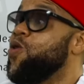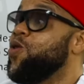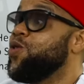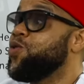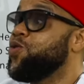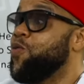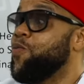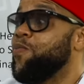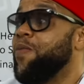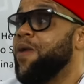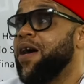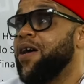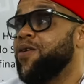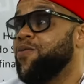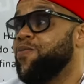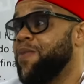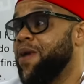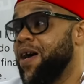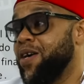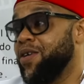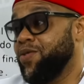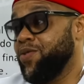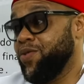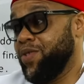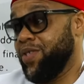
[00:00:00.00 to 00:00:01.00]
world to
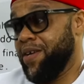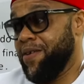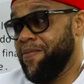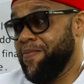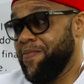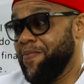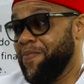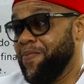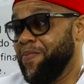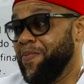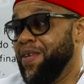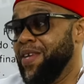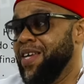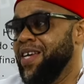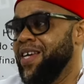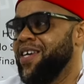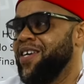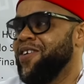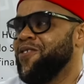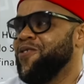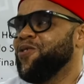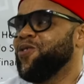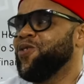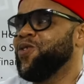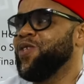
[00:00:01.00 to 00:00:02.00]
bow to them,
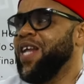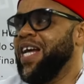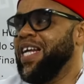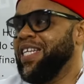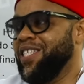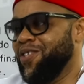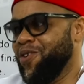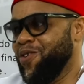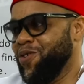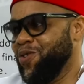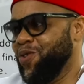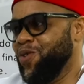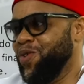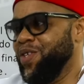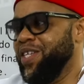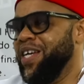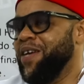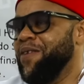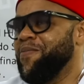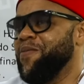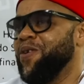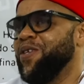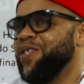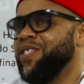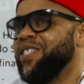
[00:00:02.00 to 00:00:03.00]
you know, so that's also
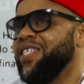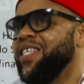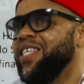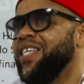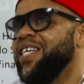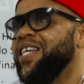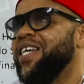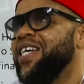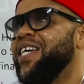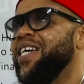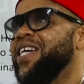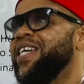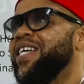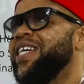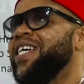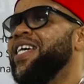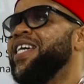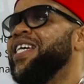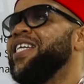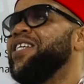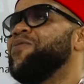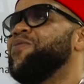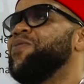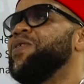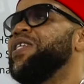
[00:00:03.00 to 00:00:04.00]
there. But
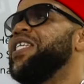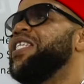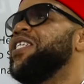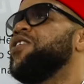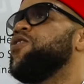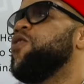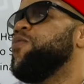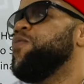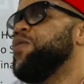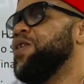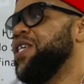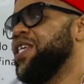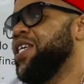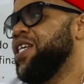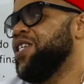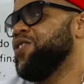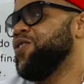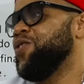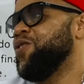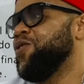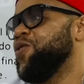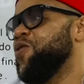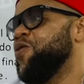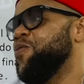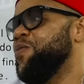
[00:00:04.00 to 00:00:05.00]
again, we need
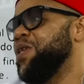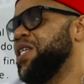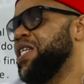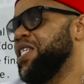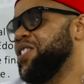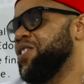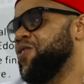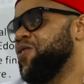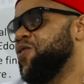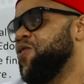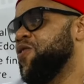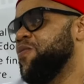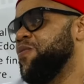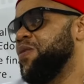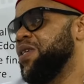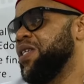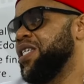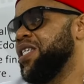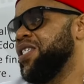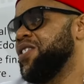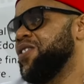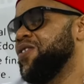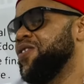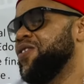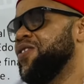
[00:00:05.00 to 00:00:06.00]
communication.
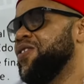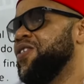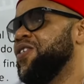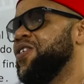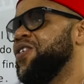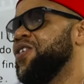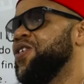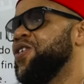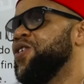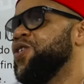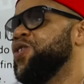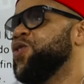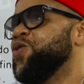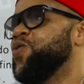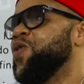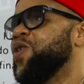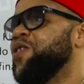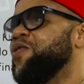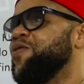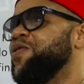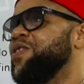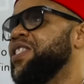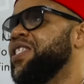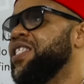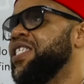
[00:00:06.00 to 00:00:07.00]
So
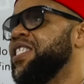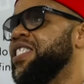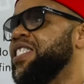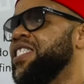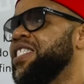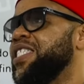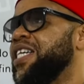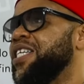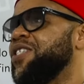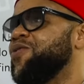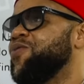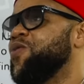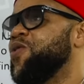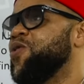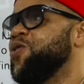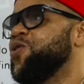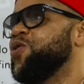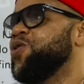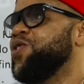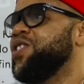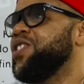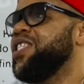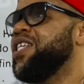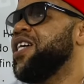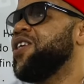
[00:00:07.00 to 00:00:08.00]
one of the things that we
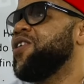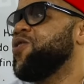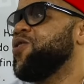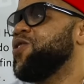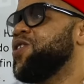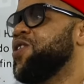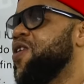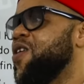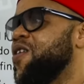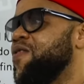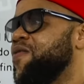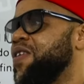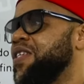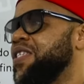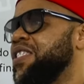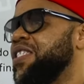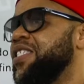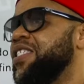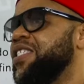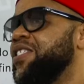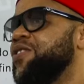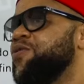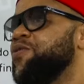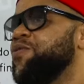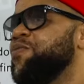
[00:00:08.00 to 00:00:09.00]
also did across our
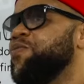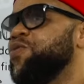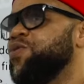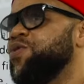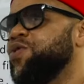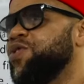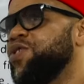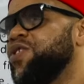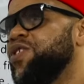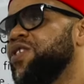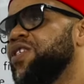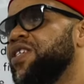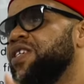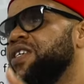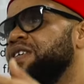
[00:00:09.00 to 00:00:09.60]
facility, we put